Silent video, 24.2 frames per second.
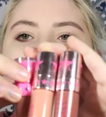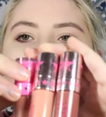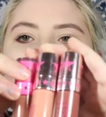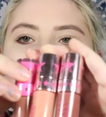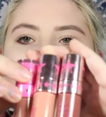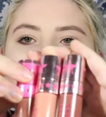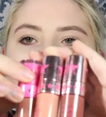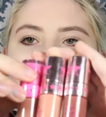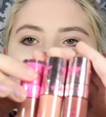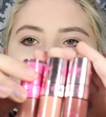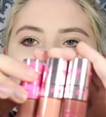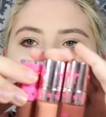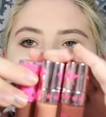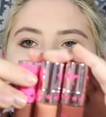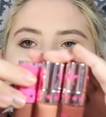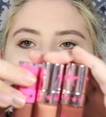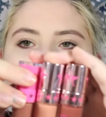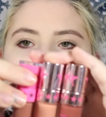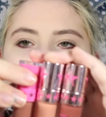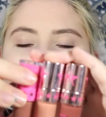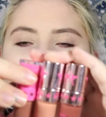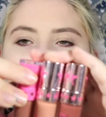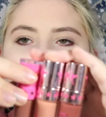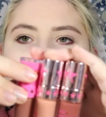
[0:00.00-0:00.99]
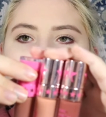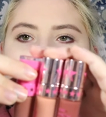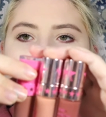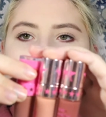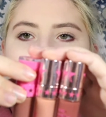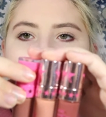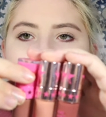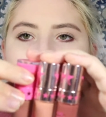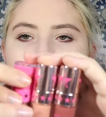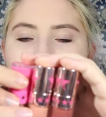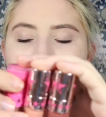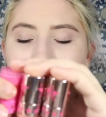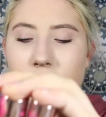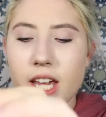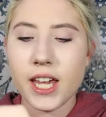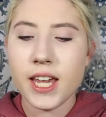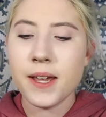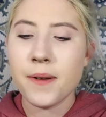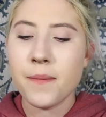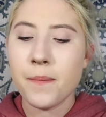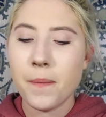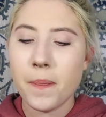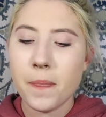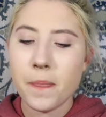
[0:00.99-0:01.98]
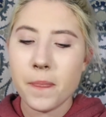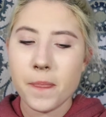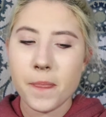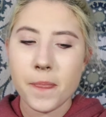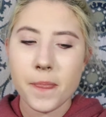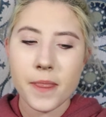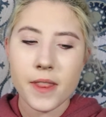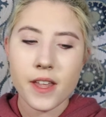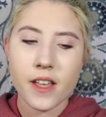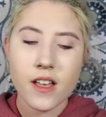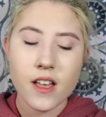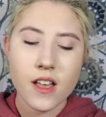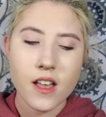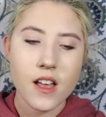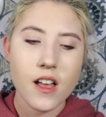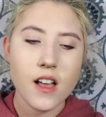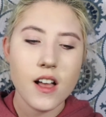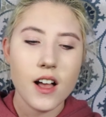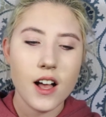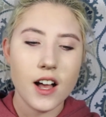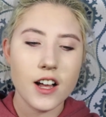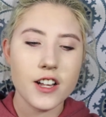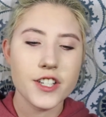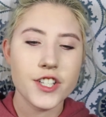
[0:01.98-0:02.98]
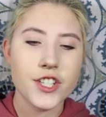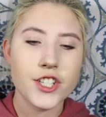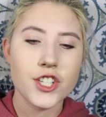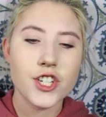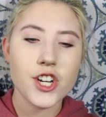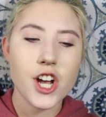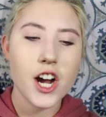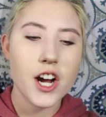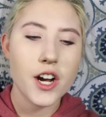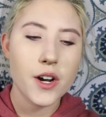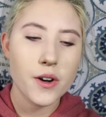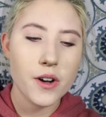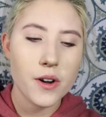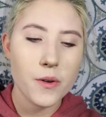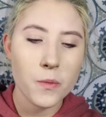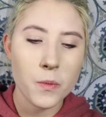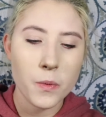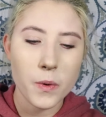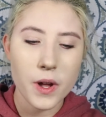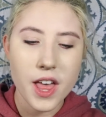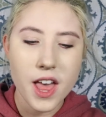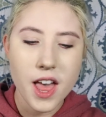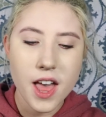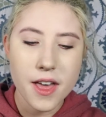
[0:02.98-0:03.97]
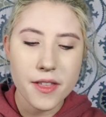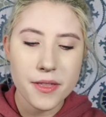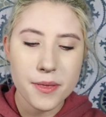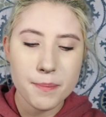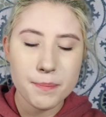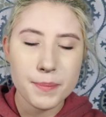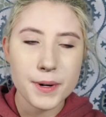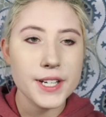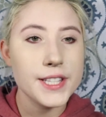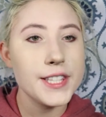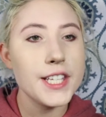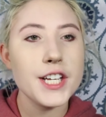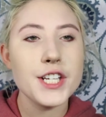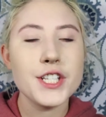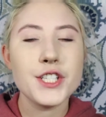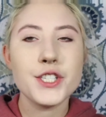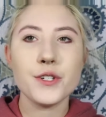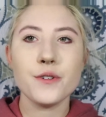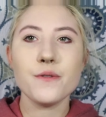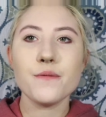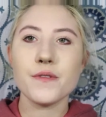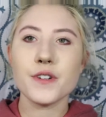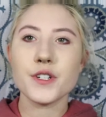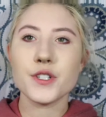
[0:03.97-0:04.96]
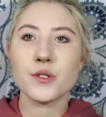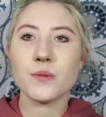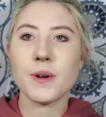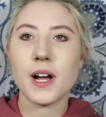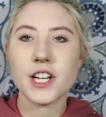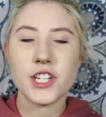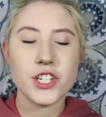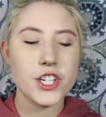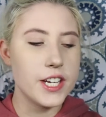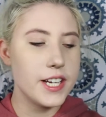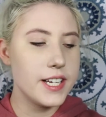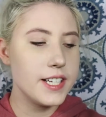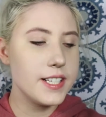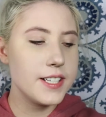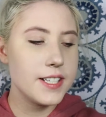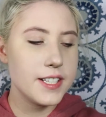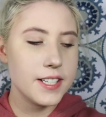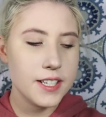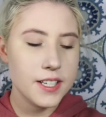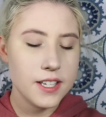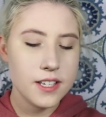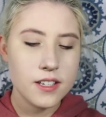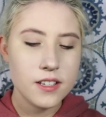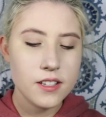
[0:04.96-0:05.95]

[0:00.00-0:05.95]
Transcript: also in the nudes family. I'll start with Birthday Suit for swatches.